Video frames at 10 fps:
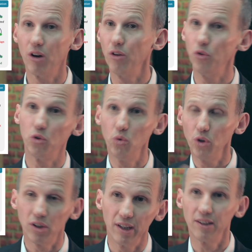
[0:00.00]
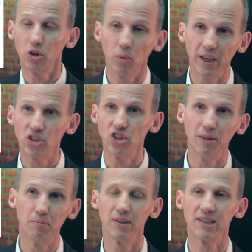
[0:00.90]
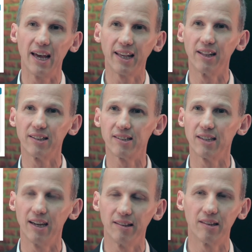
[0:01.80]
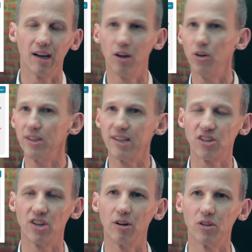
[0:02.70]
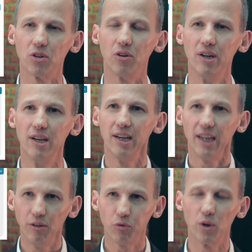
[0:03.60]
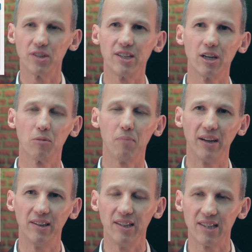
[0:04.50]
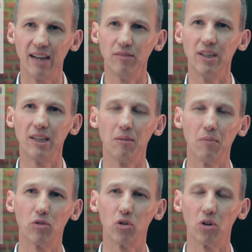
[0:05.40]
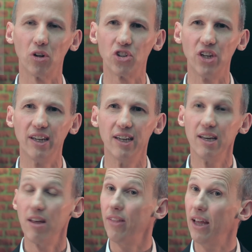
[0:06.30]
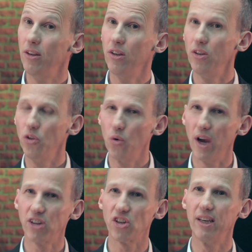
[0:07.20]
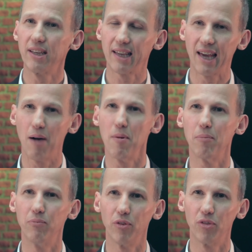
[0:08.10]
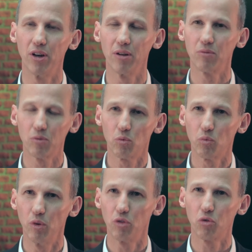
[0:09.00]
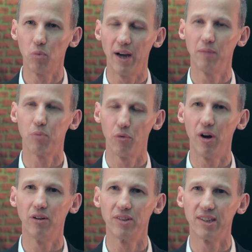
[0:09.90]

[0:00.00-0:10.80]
if you do it in quick, cheap cycles, and a lot is actually also influenced here by the design thinking methodology, then you actually come up with quite profound